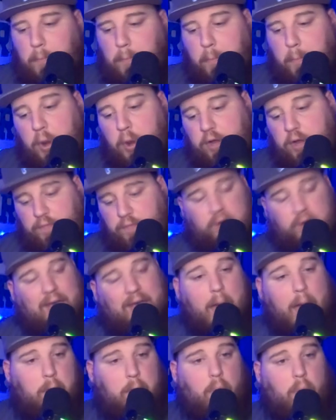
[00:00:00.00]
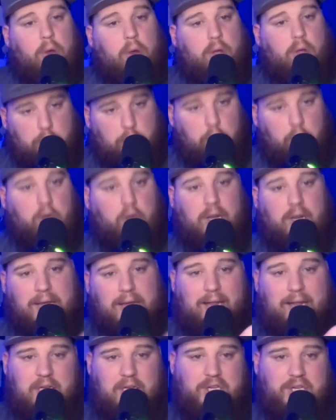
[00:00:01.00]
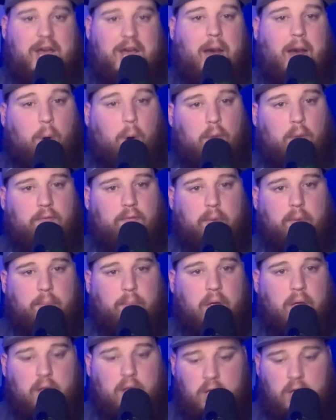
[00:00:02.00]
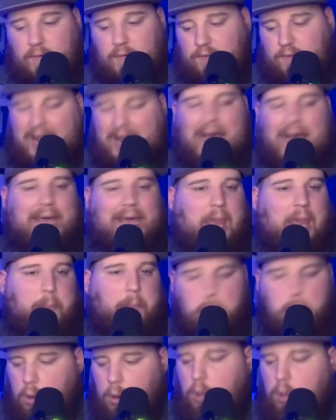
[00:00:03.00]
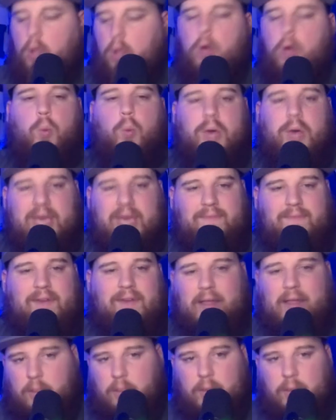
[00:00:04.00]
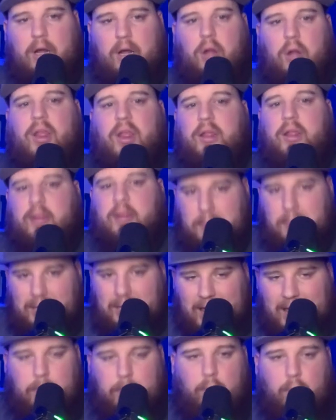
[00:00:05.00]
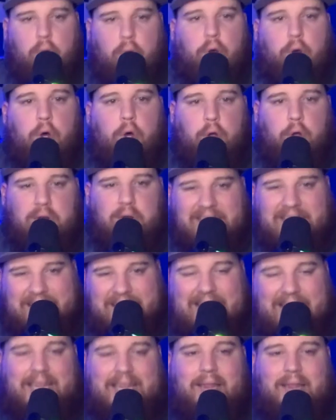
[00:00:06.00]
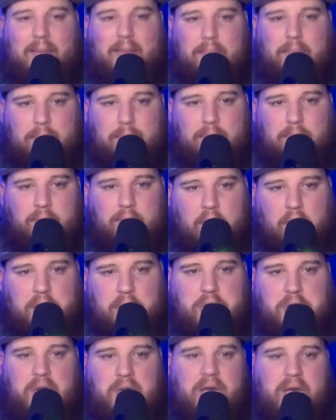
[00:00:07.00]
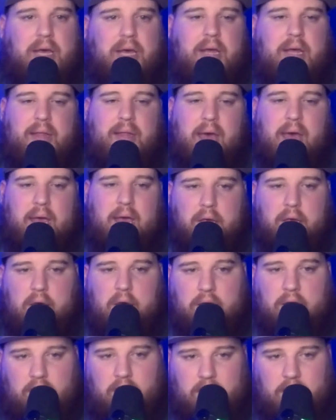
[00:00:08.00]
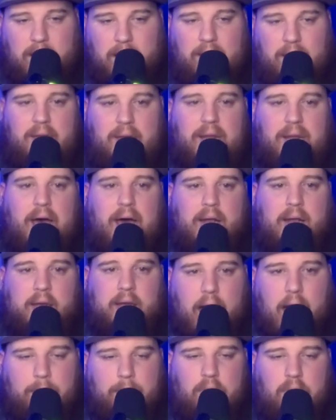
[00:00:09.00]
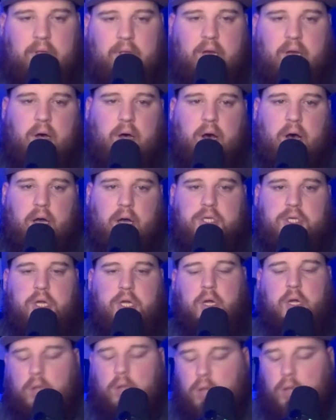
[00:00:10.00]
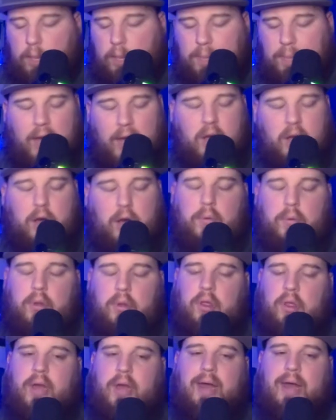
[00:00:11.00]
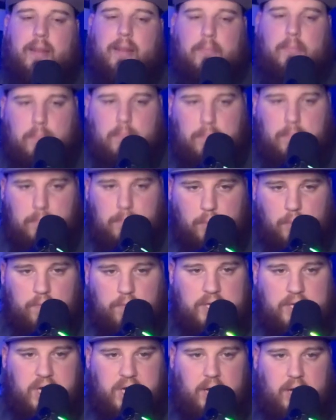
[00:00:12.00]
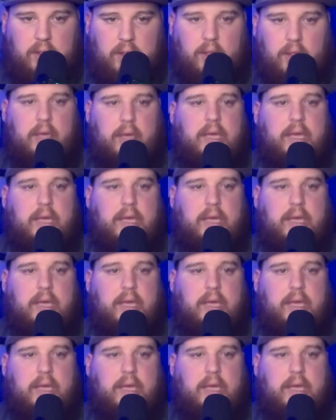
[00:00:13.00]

But if you're capable, you're going to take this job over. If you're not capable, we can find someone else that's going to be capable to get the production that is expected on the opposite side of Hutch. Like Pat Kerwin said, I'm moving the chains.